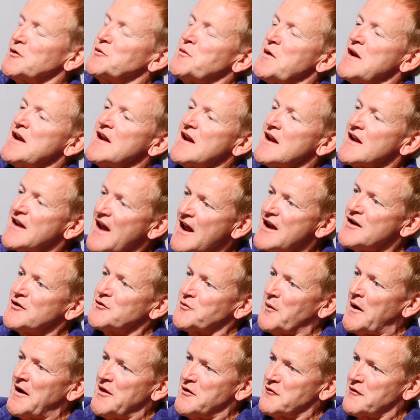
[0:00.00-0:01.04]
was being
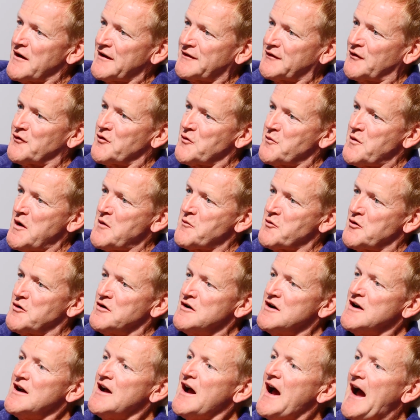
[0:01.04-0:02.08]
engaged by the rest of the
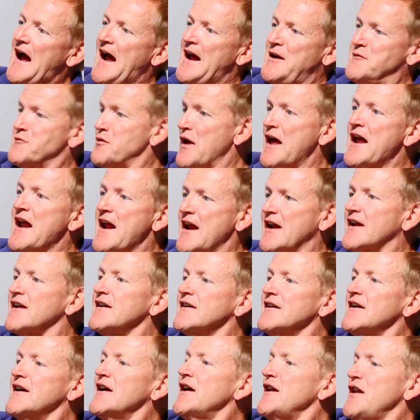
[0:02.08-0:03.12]
people and playing.
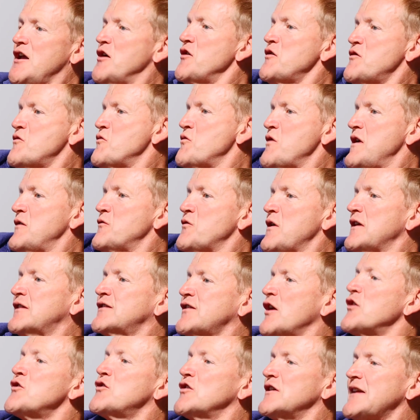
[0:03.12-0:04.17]
You know, we're
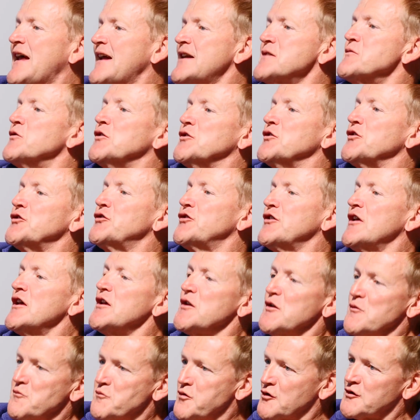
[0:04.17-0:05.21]
social animals.
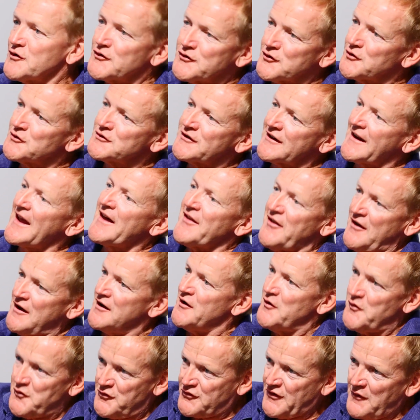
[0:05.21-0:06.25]
Put us all
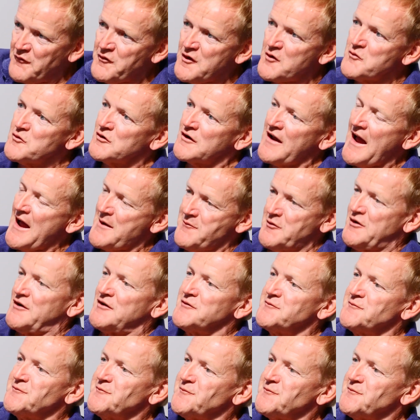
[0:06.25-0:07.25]
together, something will happen.